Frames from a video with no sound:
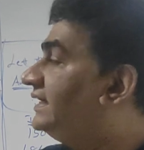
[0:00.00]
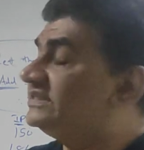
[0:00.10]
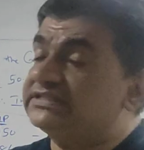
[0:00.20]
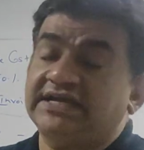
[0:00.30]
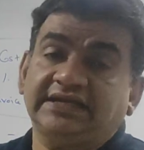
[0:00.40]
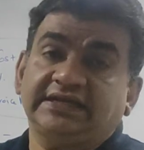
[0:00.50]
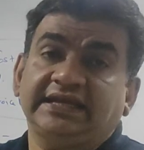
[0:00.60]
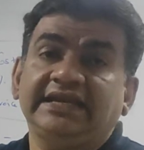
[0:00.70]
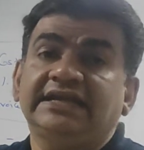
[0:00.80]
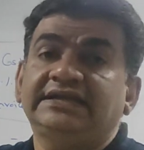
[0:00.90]
is done
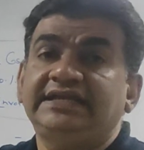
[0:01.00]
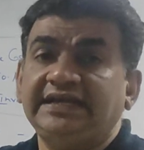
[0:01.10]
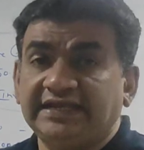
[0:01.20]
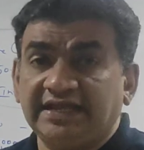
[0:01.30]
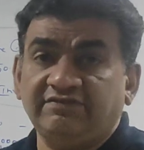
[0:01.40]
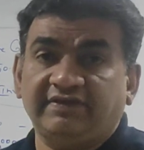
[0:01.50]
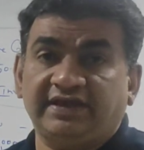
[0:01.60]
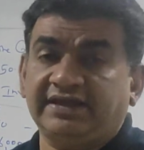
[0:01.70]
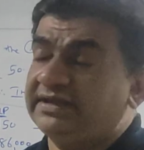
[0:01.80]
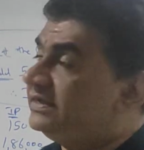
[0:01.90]
in a detailed
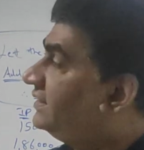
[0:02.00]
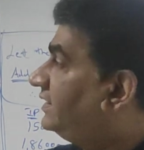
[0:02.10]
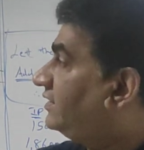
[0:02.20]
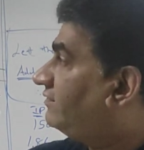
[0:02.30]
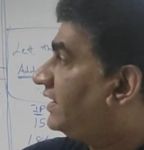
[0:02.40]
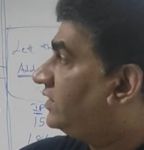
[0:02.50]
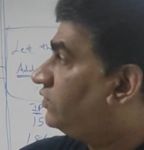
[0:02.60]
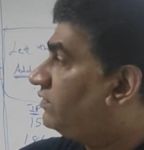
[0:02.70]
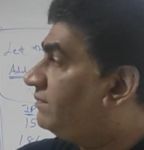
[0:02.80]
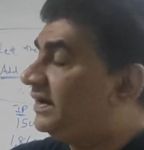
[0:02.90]
way, where
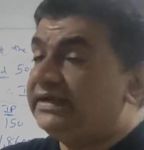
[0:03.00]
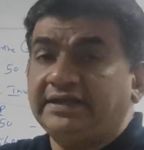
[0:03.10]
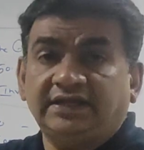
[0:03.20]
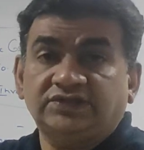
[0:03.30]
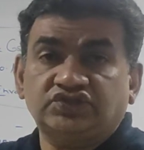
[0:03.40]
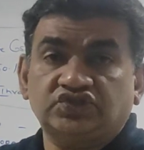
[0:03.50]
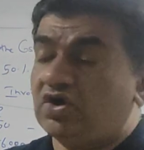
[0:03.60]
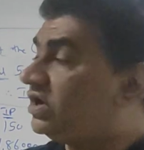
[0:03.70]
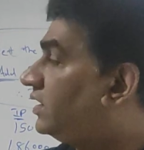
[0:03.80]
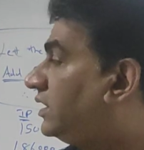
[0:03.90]
you will maintain
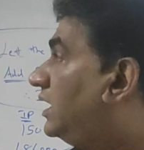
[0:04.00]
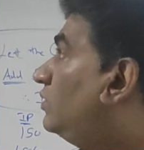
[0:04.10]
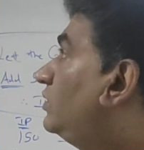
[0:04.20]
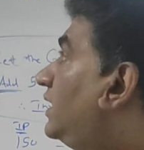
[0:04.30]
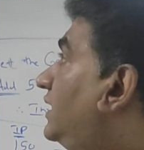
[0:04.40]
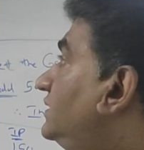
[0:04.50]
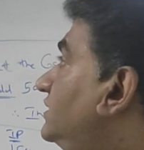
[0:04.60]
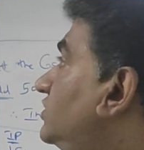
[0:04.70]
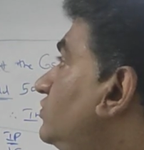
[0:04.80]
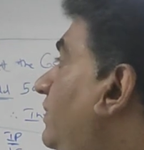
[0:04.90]
stock account,
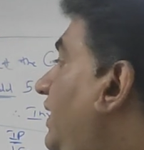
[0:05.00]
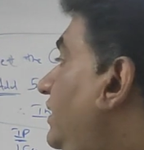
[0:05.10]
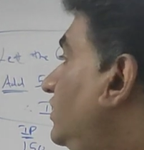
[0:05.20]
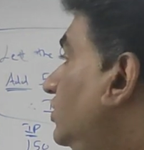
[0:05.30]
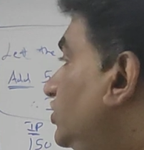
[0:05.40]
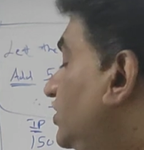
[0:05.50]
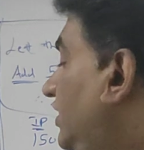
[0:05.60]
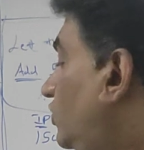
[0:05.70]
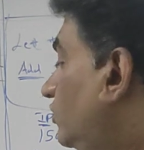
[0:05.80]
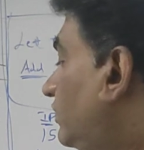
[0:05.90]
adjustment, goods
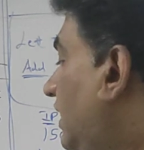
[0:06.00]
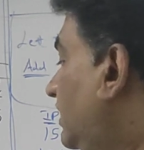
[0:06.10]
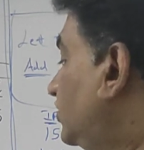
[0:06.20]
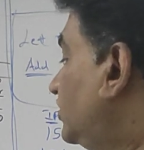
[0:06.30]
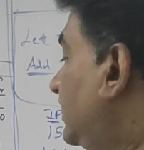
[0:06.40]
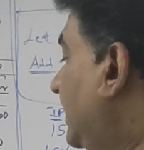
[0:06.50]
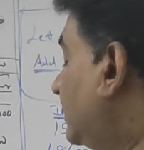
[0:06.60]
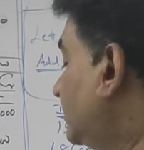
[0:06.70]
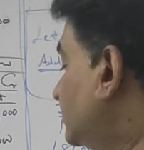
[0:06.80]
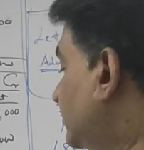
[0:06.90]
sent to branch,
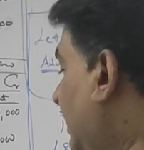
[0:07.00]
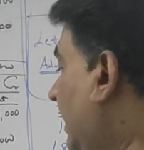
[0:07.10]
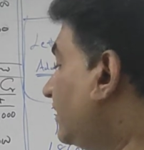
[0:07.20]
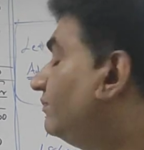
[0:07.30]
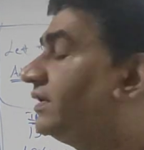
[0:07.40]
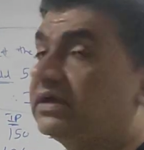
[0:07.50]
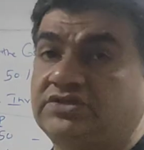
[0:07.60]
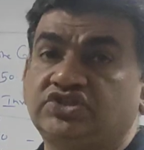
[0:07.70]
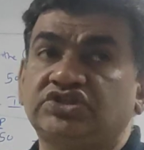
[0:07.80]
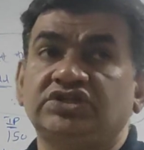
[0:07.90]
debtors, and
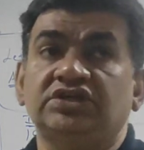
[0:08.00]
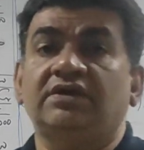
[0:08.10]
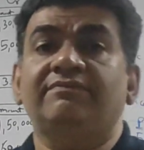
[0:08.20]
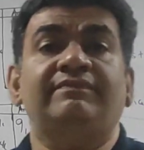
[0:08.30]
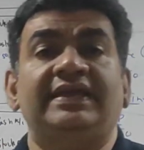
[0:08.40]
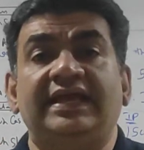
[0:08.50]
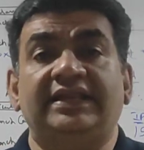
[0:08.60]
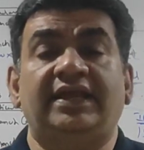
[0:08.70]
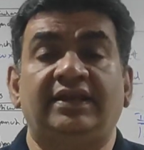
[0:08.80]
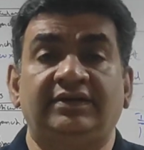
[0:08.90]
branch
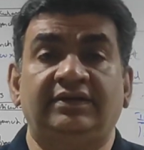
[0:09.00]
P&L.